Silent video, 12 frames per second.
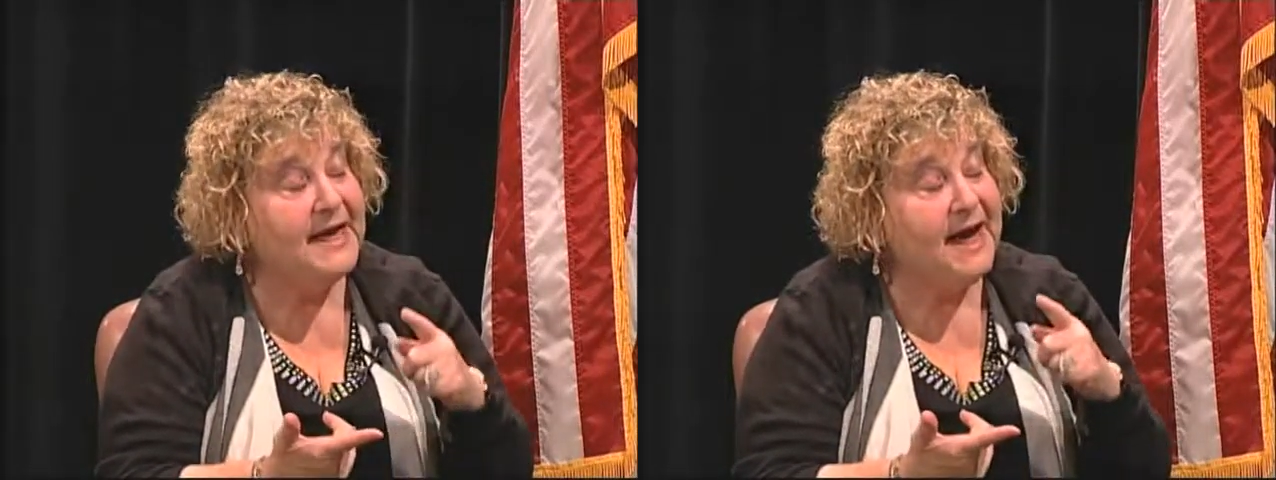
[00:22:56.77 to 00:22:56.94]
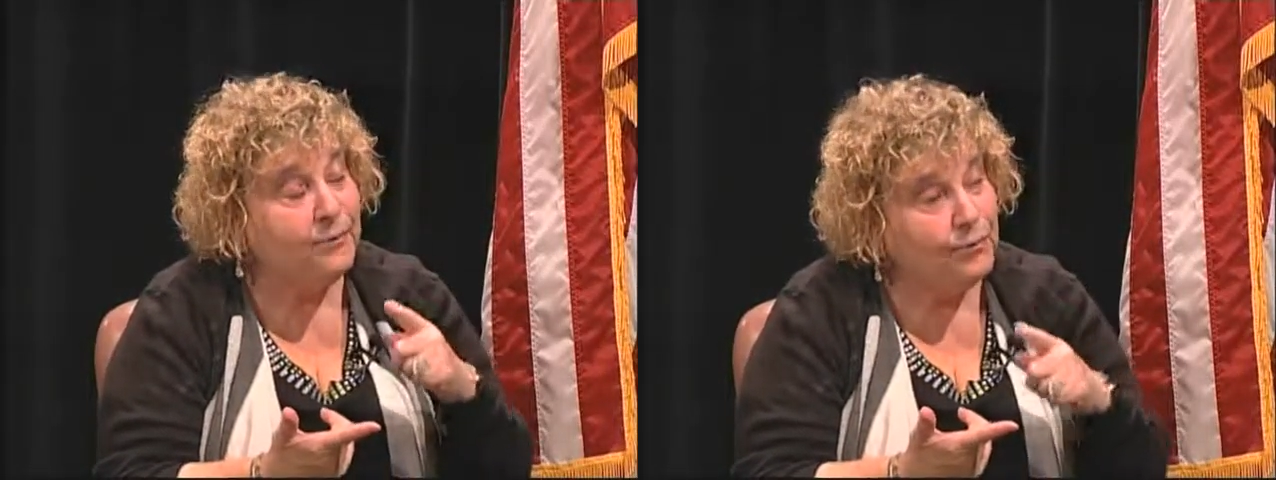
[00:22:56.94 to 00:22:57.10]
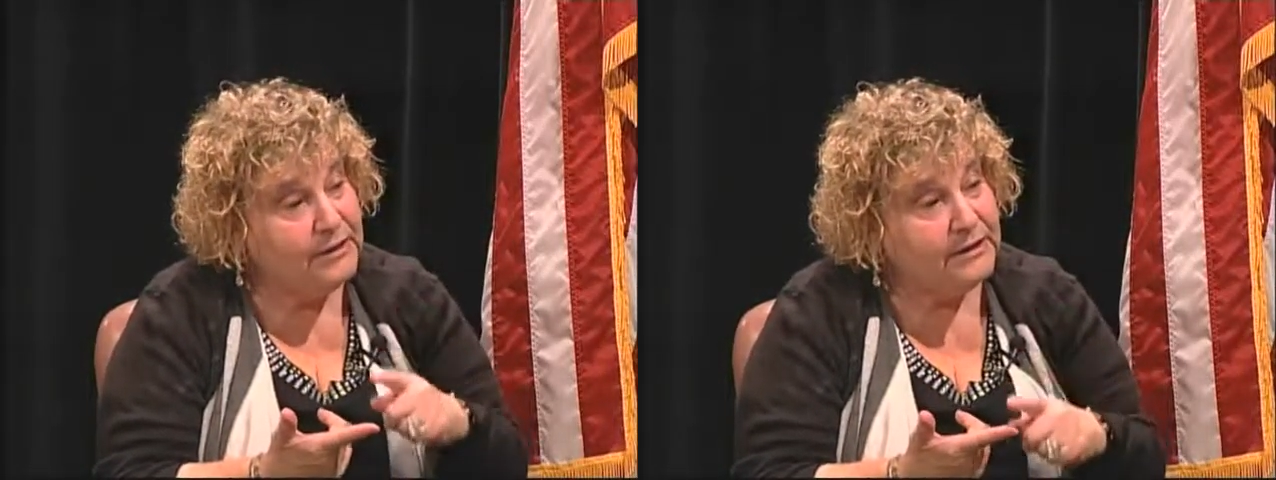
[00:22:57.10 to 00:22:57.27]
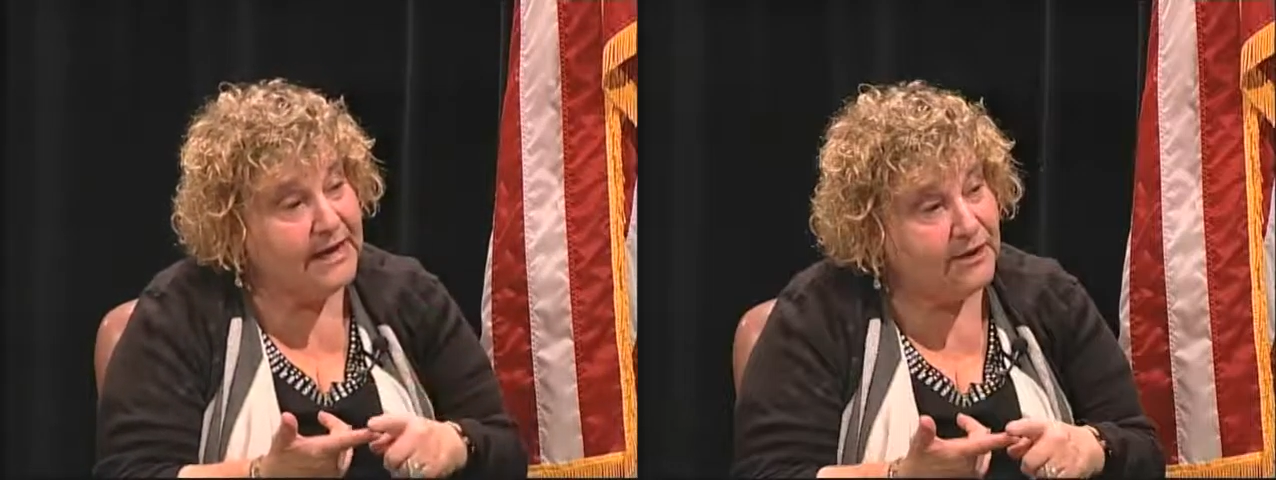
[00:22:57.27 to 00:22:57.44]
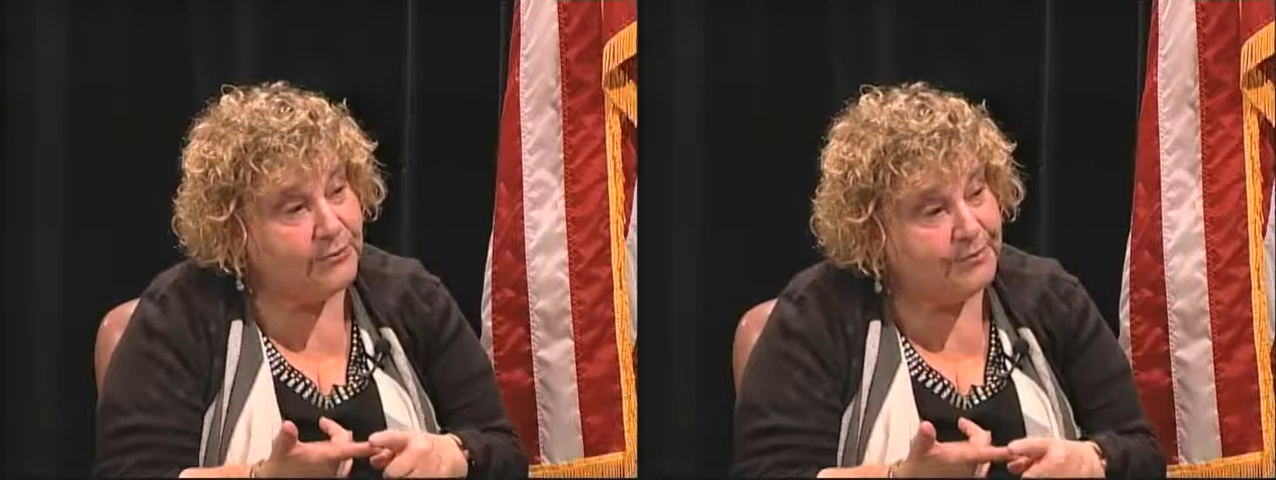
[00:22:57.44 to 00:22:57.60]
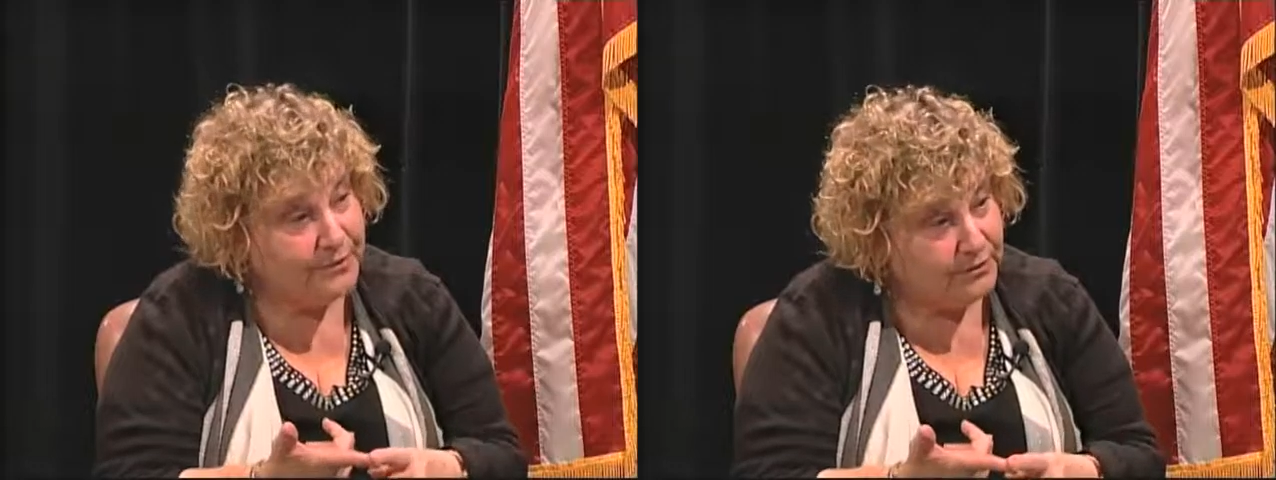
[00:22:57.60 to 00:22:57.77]
that will
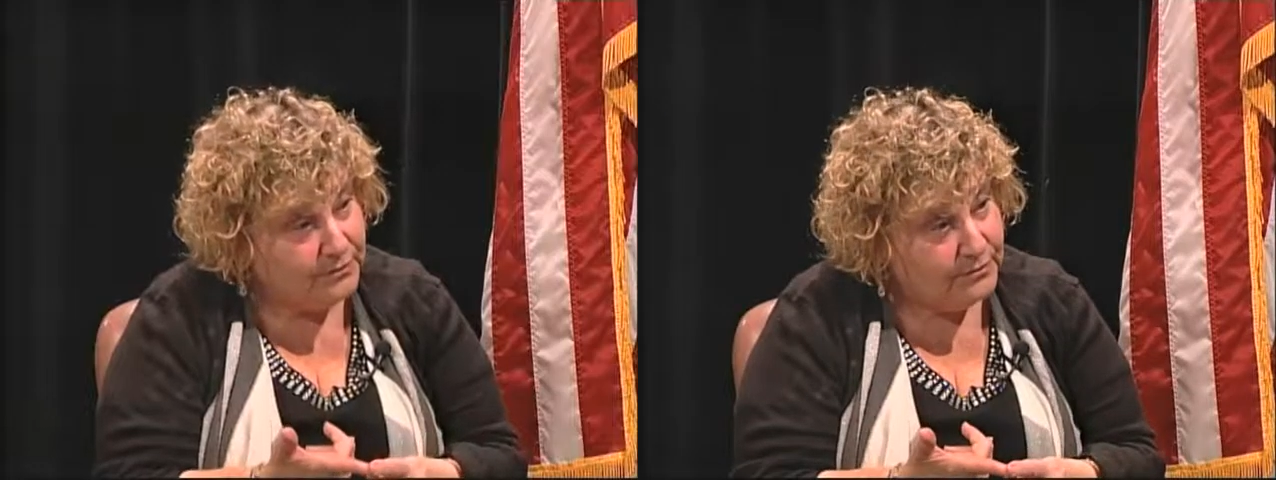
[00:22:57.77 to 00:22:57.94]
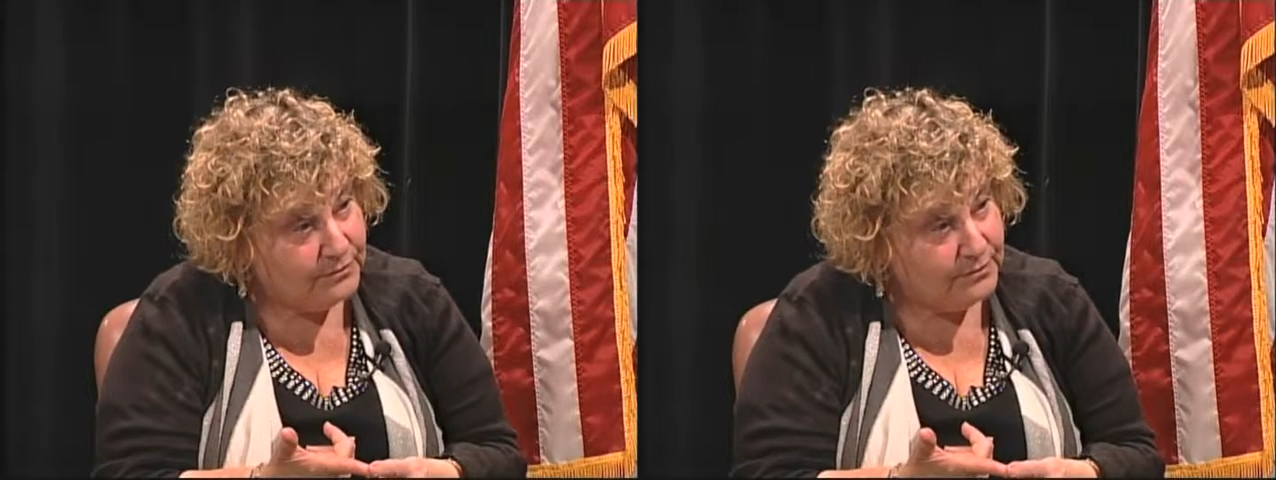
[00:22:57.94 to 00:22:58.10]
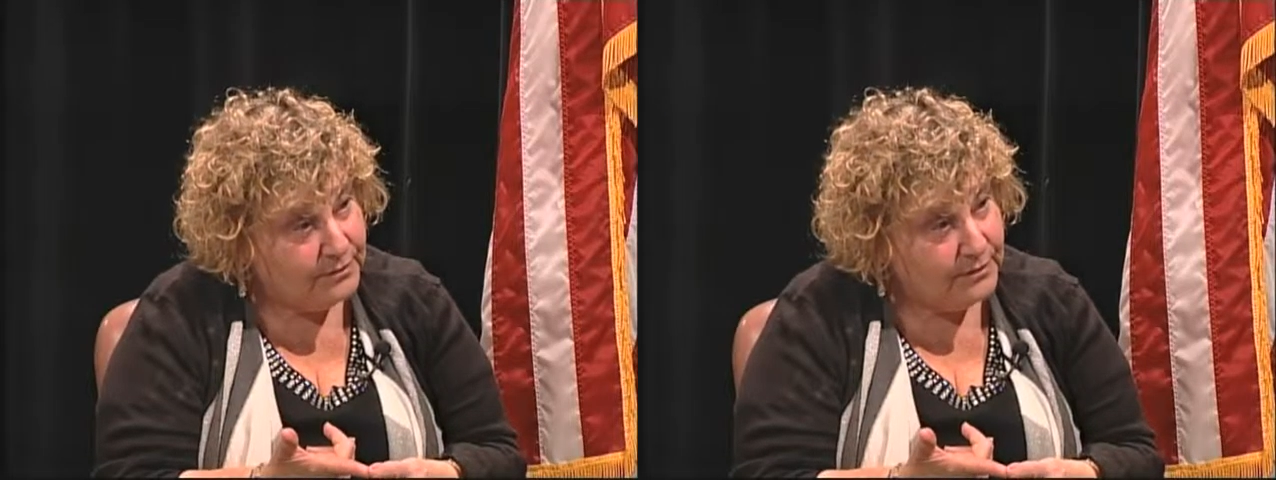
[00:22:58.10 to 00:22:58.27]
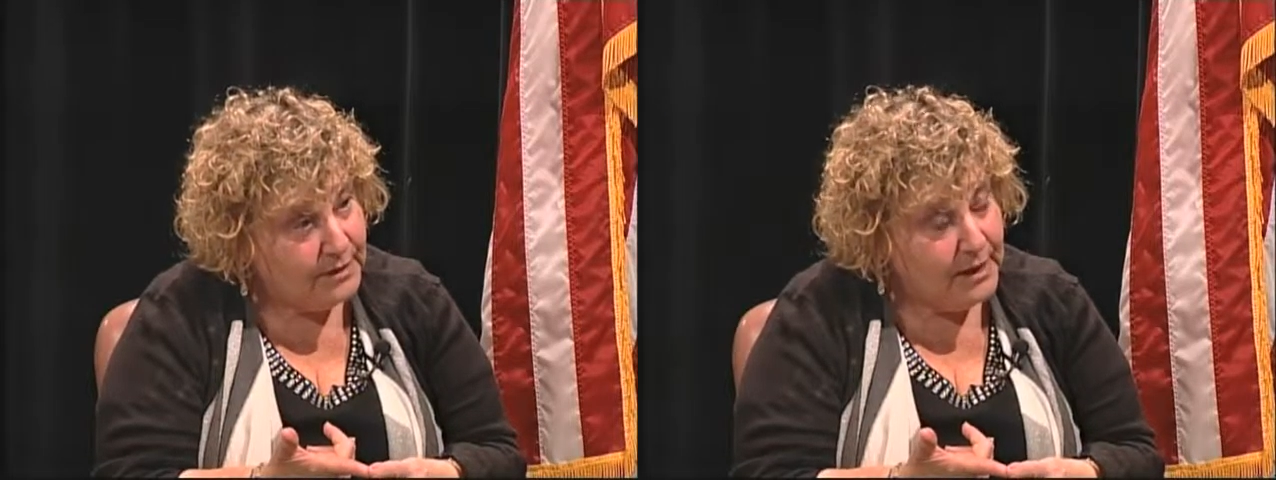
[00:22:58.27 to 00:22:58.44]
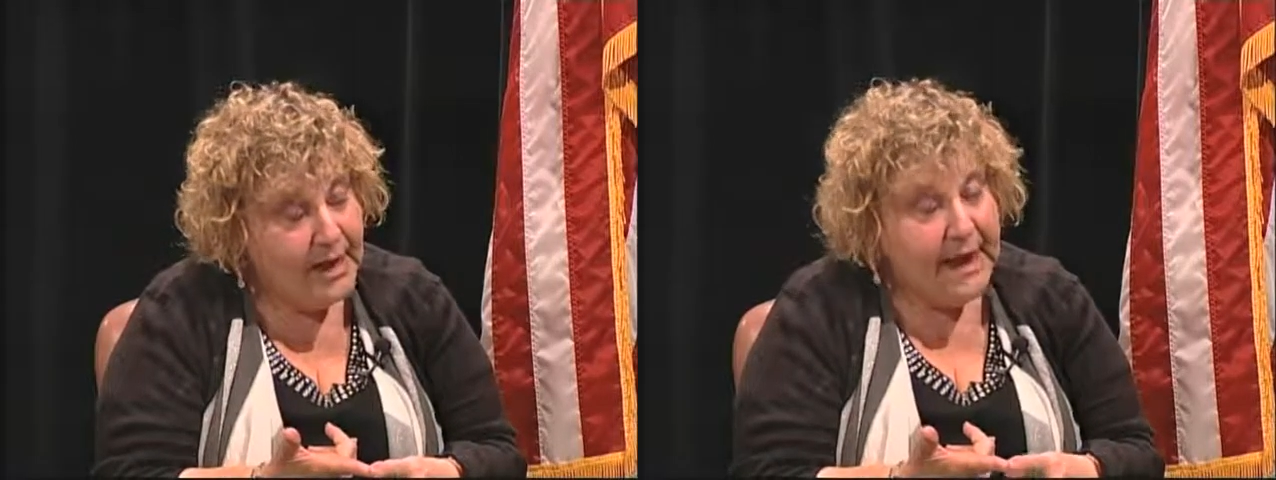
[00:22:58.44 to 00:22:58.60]
help you. Mm-hmm.